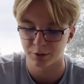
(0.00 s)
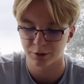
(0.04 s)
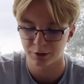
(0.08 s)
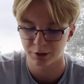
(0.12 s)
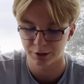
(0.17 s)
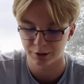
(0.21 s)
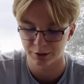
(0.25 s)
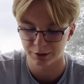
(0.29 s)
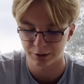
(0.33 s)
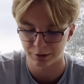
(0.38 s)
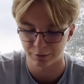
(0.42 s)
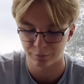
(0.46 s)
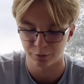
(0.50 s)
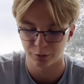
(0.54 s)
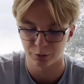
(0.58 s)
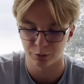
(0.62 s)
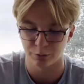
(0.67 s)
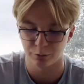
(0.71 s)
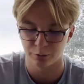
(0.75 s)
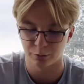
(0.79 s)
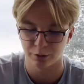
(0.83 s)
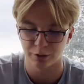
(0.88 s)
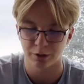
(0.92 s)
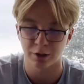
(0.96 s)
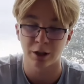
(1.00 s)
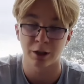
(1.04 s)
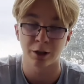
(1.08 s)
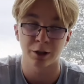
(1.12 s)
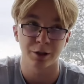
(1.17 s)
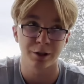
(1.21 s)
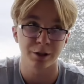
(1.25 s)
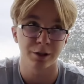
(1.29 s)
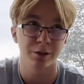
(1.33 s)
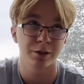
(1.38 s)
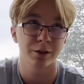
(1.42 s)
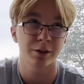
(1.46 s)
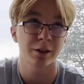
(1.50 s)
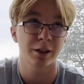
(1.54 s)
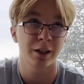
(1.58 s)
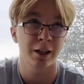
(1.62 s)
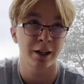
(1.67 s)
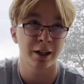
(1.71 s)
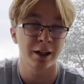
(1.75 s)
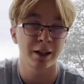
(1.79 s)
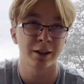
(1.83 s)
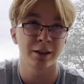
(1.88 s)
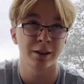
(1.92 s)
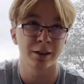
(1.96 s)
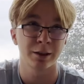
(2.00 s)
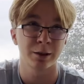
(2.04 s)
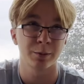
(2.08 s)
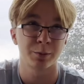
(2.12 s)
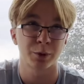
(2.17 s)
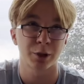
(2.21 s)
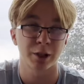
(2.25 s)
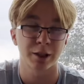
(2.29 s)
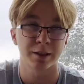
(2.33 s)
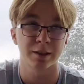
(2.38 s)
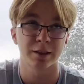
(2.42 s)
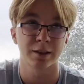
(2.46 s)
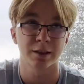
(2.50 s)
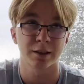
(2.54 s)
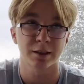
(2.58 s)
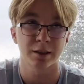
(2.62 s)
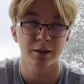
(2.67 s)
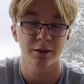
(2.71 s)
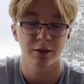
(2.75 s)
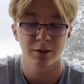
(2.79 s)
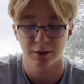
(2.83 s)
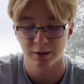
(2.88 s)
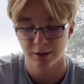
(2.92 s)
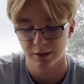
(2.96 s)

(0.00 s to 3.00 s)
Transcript: if you are ahead in the prizes.